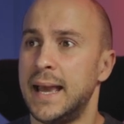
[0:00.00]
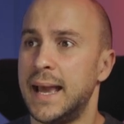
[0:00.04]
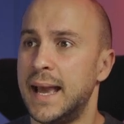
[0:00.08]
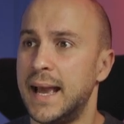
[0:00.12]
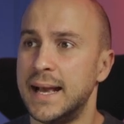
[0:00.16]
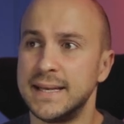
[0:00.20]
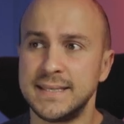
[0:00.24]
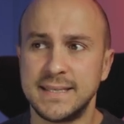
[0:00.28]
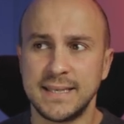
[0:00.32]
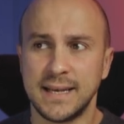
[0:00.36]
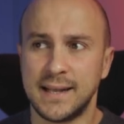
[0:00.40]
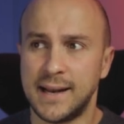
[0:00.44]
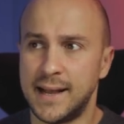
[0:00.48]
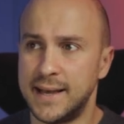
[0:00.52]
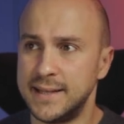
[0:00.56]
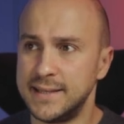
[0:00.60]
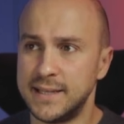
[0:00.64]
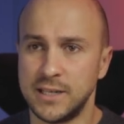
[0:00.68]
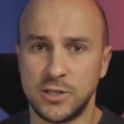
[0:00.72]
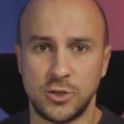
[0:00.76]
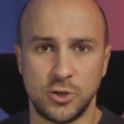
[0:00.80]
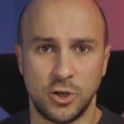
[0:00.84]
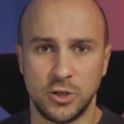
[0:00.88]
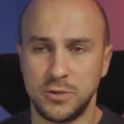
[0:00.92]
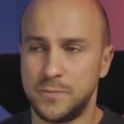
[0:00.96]
As the client
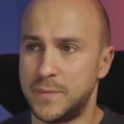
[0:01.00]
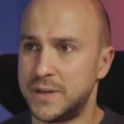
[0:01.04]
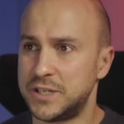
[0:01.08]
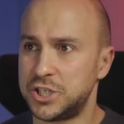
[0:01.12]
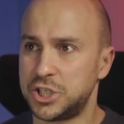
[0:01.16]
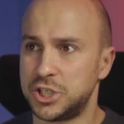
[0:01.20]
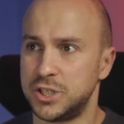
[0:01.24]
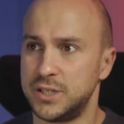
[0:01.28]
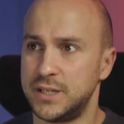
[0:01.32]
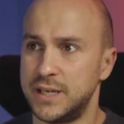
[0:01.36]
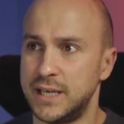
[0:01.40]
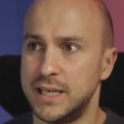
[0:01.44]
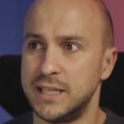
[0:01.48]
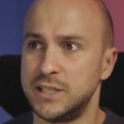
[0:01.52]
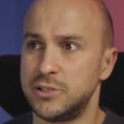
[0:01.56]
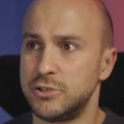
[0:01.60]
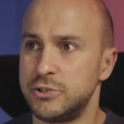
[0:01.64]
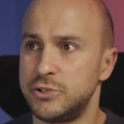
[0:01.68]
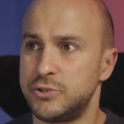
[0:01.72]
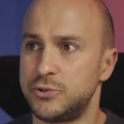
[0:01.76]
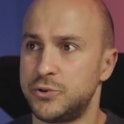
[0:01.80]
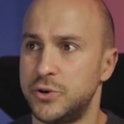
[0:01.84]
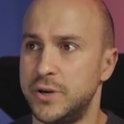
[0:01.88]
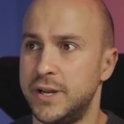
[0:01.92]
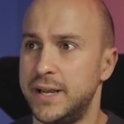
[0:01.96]
did not mention the
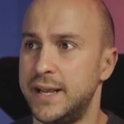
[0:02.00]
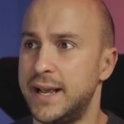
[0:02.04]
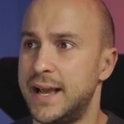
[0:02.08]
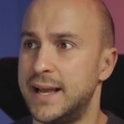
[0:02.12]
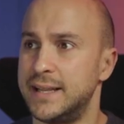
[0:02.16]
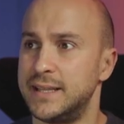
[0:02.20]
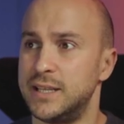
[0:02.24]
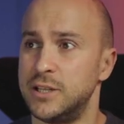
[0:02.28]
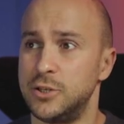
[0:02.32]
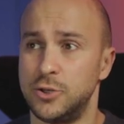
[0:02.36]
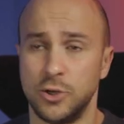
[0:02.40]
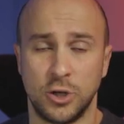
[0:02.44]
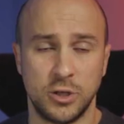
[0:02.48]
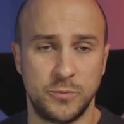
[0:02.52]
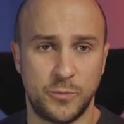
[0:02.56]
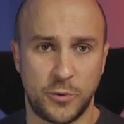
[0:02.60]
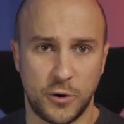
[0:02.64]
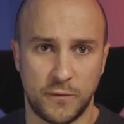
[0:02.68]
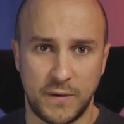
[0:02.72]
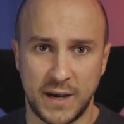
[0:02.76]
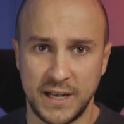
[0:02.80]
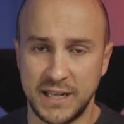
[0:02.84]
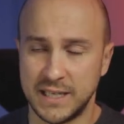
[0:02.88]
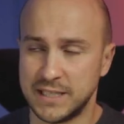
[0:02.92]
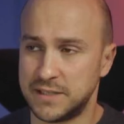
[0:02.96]
industry and did not
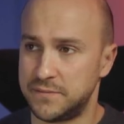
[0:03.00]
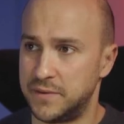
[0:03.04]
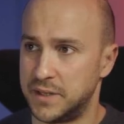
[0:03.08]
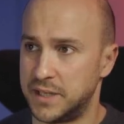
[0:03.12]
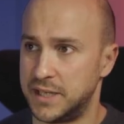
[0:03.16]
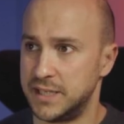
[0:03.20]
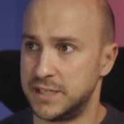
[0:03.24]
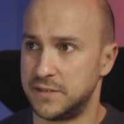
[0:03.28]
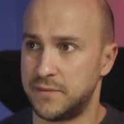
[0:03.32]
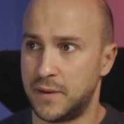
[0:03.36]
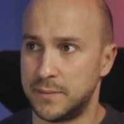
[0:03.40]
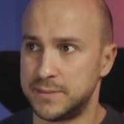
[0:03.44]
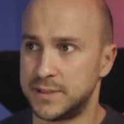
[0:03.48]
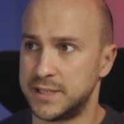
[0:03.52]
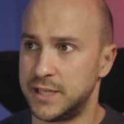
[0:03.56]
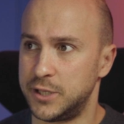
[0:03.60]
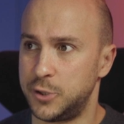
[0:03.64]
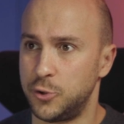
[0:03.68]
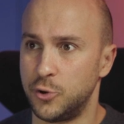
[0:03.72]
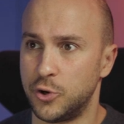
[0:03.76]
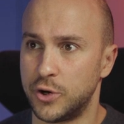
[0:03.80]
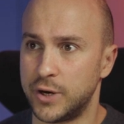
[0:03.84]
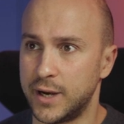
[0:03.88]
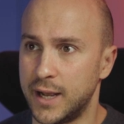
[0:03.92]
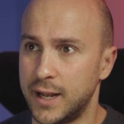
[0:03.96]
provide us with his
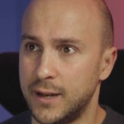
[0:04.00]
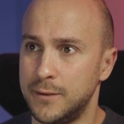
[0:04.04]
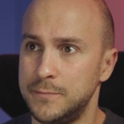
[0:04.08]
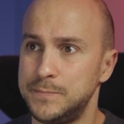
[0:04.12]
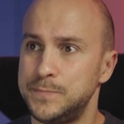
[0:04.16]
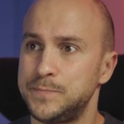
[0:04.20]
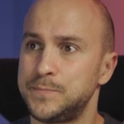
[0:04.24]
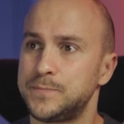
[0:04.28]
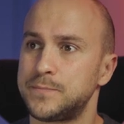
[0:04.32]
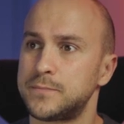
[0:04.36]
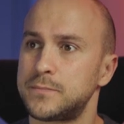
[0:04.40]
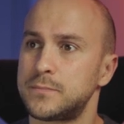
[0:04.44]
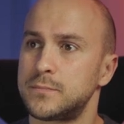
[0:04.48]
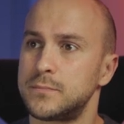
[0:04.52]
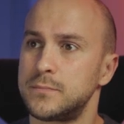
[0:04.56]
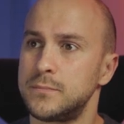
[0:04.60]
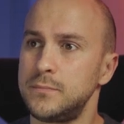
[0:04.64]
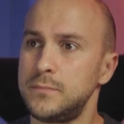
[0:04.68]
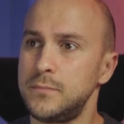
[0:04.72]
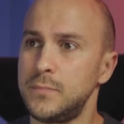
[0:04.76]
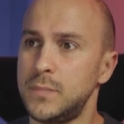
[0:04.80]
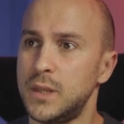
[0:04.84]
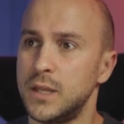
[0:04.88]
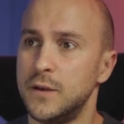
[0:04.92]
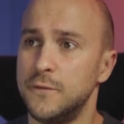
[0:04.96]
website U R L,
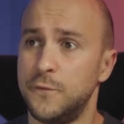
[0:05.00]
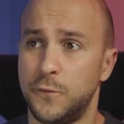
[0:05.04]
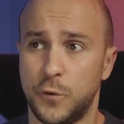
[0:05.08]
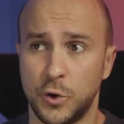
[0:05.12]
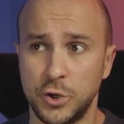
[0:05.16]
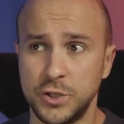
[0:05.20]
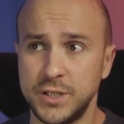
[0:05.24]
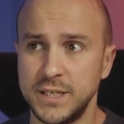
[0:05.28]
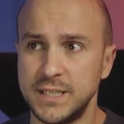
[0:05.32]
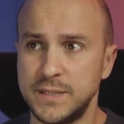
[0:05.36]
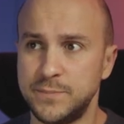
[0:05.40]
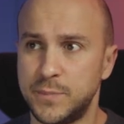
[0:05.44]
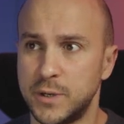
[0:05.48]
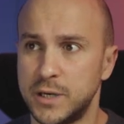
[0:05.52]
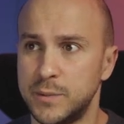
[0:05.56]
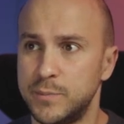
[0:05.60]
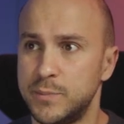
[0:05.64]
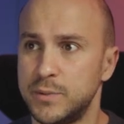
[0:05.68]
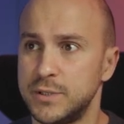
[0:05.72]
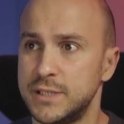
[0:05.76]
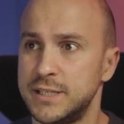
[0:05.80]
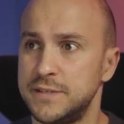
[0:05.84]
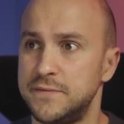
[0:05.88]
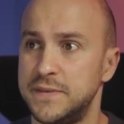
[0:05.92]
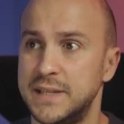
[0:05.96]
for this
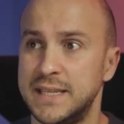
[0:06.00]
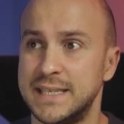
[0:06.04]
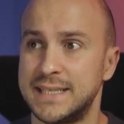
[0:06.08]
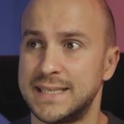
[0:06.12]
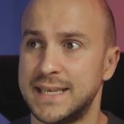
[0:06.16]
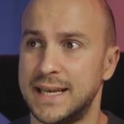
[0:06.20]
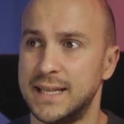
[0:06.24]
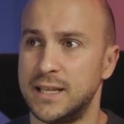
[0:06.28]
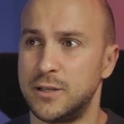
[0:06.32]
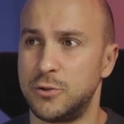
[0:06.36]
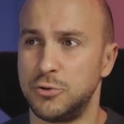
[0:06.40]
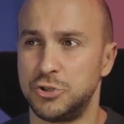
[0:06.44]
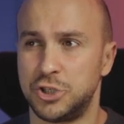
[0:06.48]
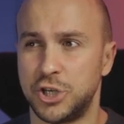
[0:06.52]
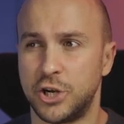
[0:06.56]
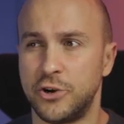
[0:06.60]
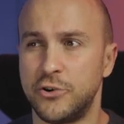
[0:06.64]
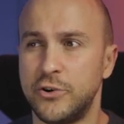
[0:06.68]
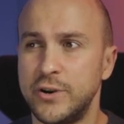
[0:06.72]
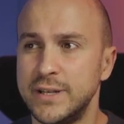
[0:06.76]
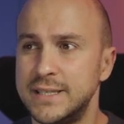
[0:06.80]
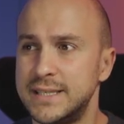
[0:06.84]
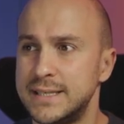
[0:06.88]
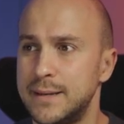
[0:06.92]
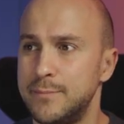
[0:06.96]
purpose we decided to
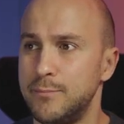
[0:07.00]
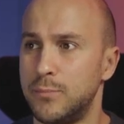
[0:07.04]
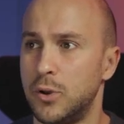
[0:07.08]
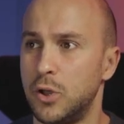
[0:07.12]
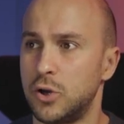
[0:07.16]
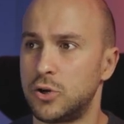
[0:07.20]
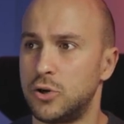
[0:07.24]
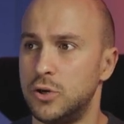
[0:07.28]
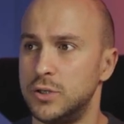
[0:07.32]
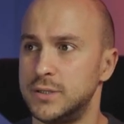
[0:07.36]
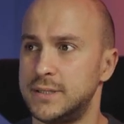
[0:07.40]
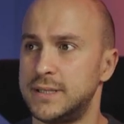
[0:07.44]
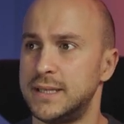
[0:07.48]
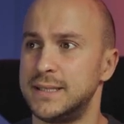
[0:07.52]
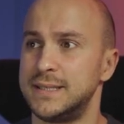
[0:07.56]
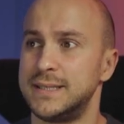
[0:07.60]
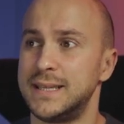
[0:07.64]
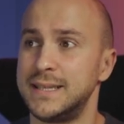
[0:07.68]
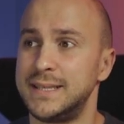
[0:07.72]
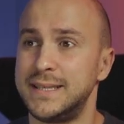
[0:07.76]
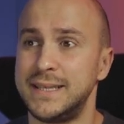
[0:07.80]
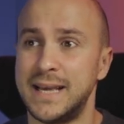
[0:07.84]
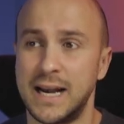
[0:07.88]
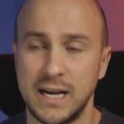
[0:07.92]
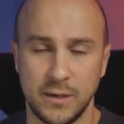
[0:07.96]
generate some blog content
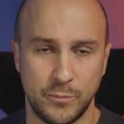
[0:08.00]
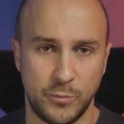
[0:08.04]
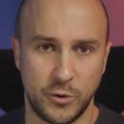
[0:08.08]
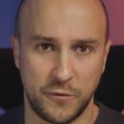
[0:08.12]
that young